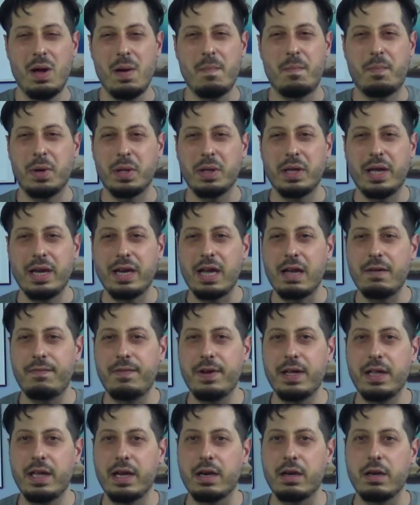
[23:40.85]
But yeah. Like, I
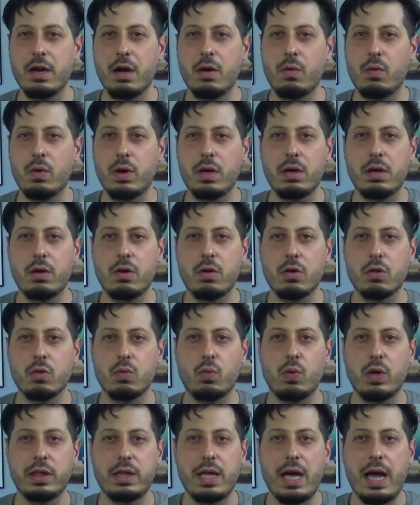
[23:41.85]
feel like no one knows
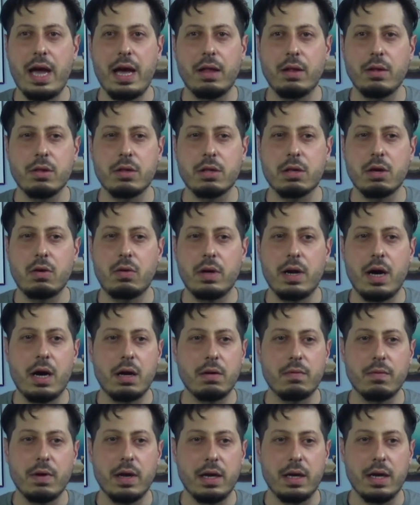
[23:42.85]
what the hell is going
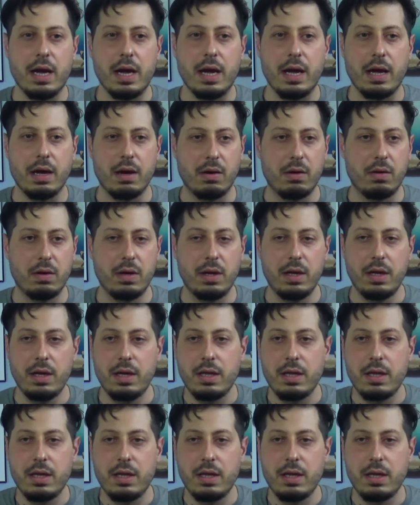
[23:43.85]
on right now.